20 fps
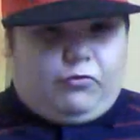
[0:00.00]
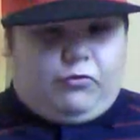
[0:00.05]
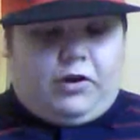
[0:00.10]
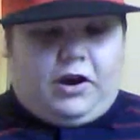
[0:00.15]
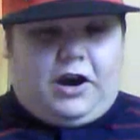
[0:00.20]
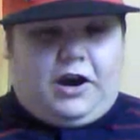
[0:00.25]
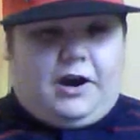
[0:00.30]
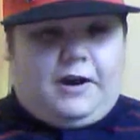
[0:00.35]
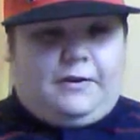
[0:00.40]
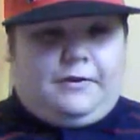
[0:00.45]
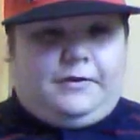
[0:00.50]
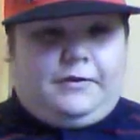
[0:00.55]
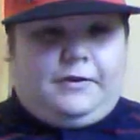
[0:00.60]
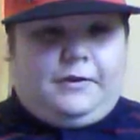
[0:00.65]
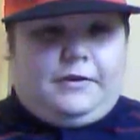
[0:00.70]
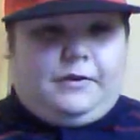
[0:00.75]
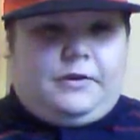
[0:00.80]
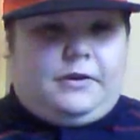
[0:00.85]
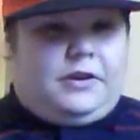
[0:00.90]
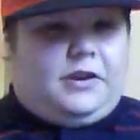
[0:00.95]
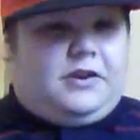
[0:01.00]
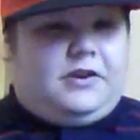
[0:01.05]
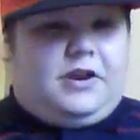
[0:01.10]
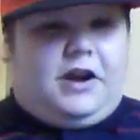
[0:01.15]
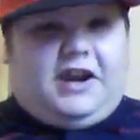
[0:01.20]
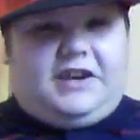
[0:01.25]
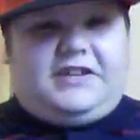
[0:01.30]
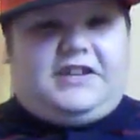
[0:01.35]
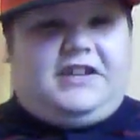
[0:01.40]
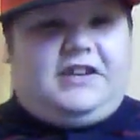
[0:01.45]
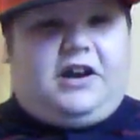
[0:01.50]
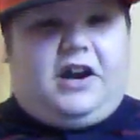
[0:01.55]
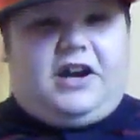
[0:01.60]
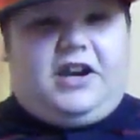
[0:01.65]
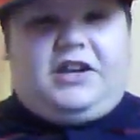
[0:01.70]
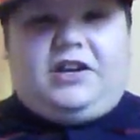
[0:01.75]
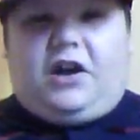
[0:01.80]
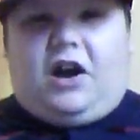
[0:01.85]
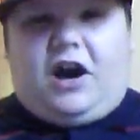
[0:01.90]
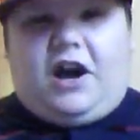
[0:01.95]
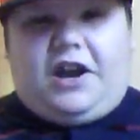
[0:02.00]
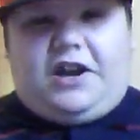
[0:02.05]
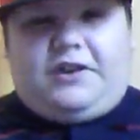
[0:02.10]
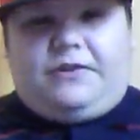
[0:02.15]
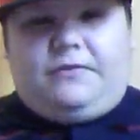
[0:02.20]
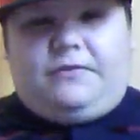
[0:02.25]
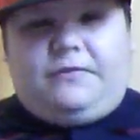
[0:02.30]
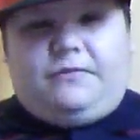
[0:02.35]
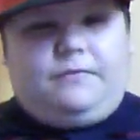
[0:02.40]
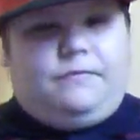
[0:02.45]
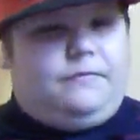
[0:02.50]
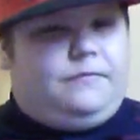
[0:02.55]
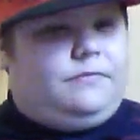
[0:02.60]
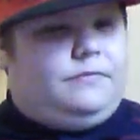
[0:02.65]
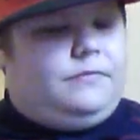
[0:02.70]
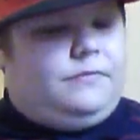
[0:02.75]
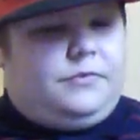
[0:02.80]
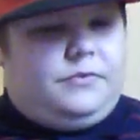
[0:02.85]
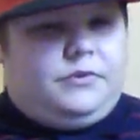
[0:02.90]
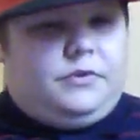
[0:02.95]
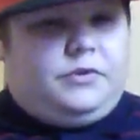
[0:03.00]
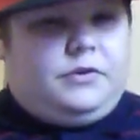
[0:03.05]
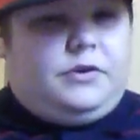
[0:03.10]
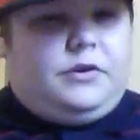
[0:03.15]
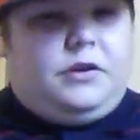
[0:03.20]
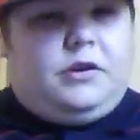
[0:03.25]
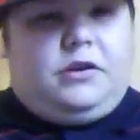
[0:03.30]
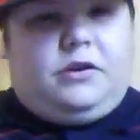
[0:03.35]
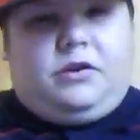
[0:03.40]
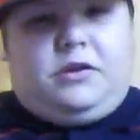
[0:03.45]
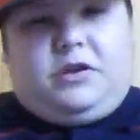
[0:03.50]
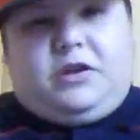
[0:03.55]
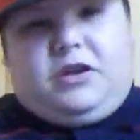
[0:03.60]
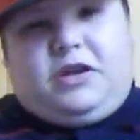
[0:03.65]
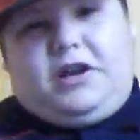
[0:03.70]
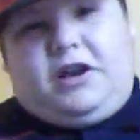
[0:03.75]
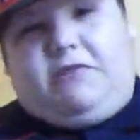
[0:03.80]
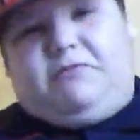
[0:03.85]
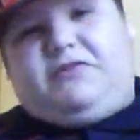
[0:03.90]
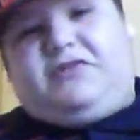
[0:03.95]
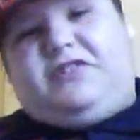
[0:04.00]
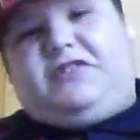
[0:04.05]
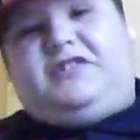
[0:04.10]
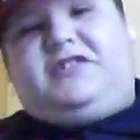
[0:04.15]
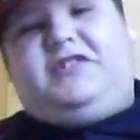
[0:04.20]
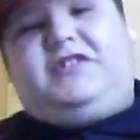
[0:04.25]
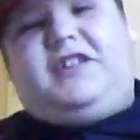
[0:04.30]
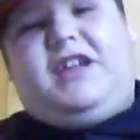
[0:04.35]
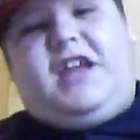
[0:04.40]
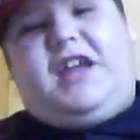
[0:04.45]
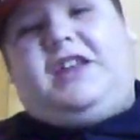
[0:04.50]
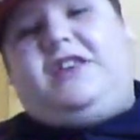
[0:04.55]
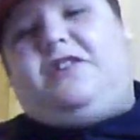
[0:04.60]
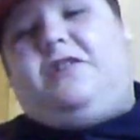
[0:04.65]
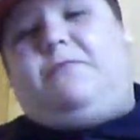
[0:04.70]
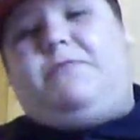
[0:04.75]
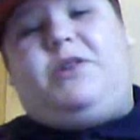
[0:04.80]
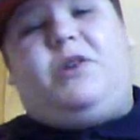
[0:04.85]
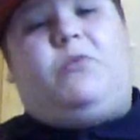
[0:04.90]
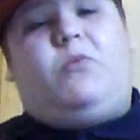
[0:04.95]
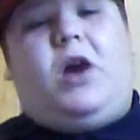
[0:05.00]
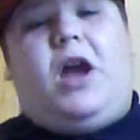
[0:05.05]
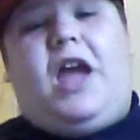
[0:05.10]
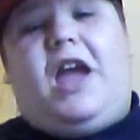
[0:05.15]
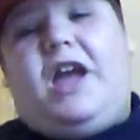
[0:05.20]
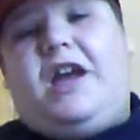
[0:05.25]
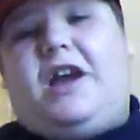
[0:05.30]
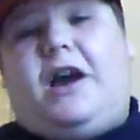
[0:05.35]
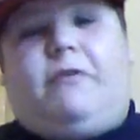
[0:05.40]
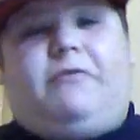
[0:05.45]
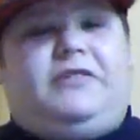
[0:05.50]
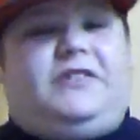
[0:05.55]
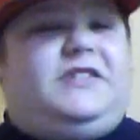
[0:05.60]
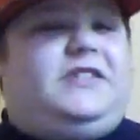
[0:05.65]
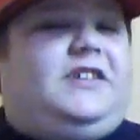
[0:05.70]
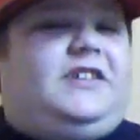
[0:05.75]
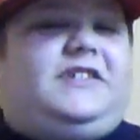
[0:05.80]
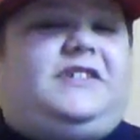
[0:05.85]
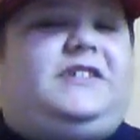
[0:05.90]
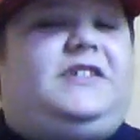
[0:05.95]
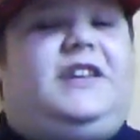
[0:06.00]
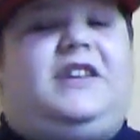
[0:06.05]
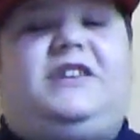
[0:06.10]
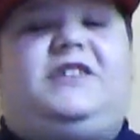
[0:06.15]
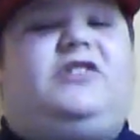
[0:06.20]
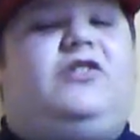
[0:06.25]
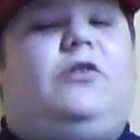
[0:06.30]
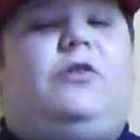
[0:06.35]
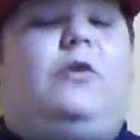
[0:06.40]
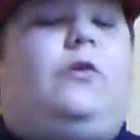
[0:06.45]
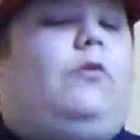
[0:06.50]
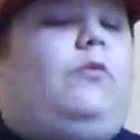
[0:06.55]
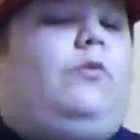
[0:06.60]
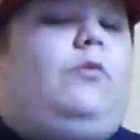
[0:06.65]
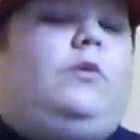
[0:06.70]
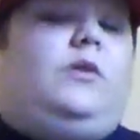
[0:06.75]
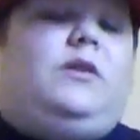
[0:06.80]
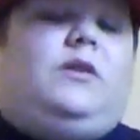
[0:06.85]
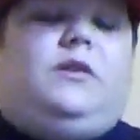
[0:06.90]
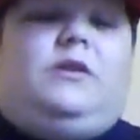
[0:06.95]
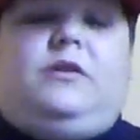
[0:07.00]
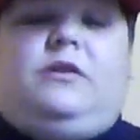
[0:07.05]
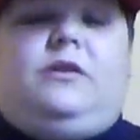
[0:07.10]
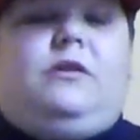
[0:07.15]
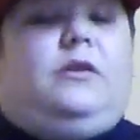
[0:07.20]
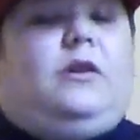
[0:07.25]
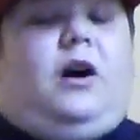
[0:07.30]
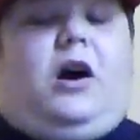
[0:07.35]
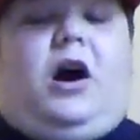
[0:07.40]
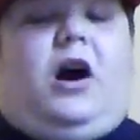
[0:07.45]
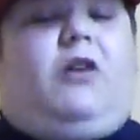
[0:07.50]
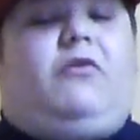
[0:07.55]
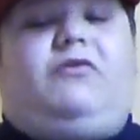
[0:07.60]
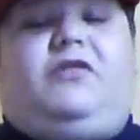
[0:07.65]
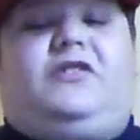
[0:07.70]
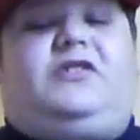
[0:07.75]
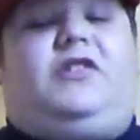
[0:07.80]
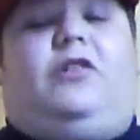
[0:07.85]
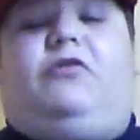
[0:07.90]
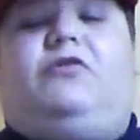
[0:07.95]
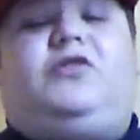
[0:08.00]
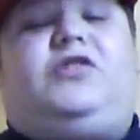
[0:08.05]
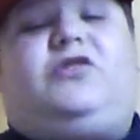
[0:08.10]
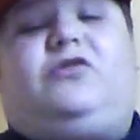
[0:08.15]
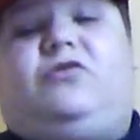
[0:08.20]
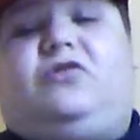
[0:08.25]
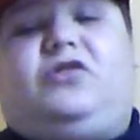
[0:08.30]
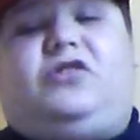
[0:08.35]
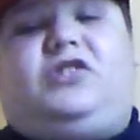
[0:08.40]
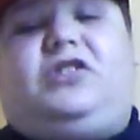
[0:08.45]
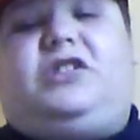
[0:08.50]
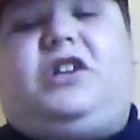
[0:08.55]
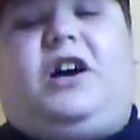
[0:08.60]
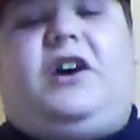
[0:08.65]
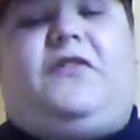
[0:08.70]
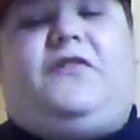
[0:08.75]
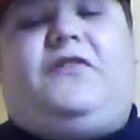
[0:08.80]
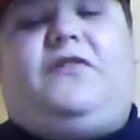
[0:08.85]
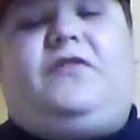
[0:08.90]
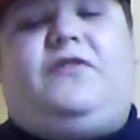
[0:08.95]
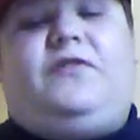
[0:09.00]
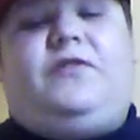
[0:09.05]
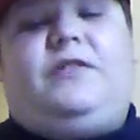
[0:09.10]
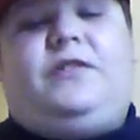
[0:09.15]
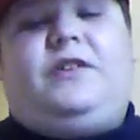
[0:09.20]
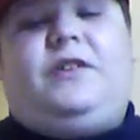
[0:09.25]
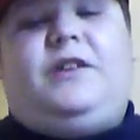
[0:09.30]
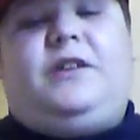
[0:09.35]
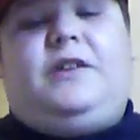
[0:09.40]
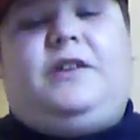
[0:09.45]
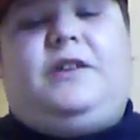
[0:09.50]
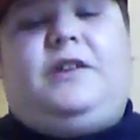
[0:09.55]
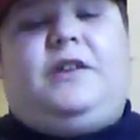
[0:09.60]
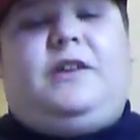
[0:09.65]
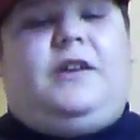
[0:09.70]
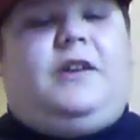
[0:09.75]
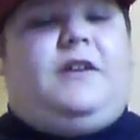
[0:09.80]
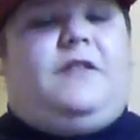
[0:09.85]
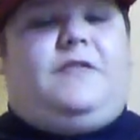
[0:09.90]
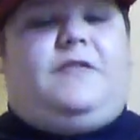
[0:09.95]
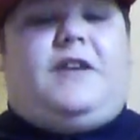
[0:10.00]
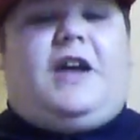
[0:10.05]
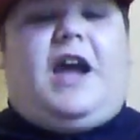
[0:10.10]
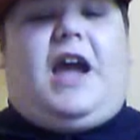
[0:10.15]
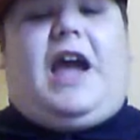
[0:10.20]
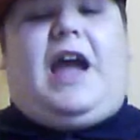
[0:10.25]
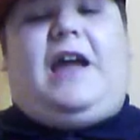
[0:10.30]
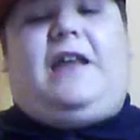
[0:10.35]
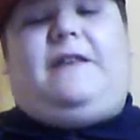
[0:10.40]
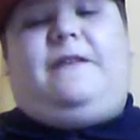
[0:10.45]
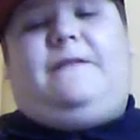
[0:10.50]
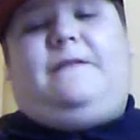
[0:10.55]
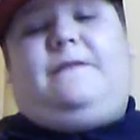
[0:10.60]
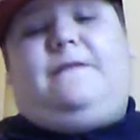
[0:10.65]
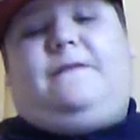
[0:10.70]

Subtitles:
1999, and I was listening to NWA. I was listening to all this old school stuff that